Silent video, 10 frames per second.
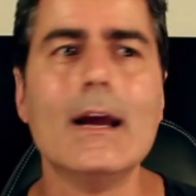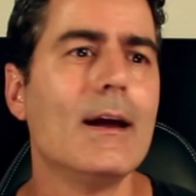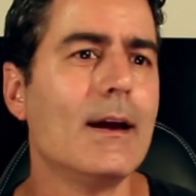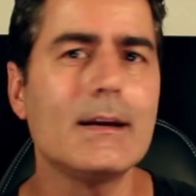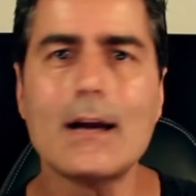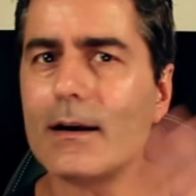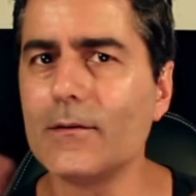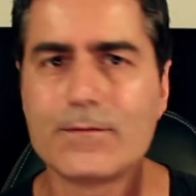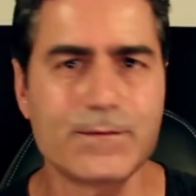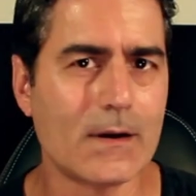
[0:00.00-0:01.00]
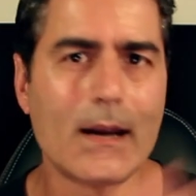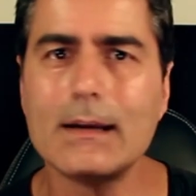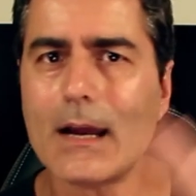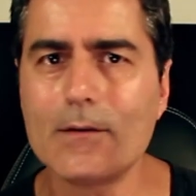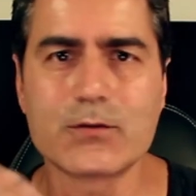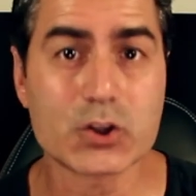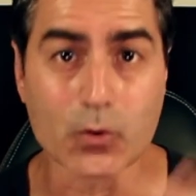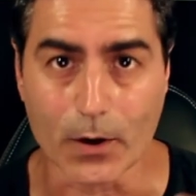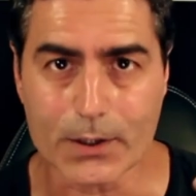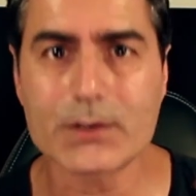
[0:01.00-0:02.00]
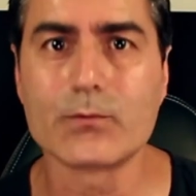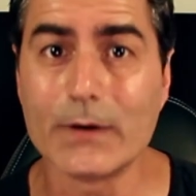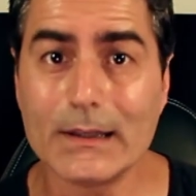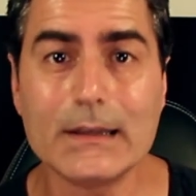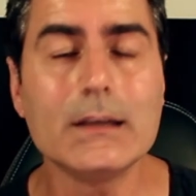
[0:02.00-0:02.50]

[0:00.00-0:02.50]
any kind of source, really,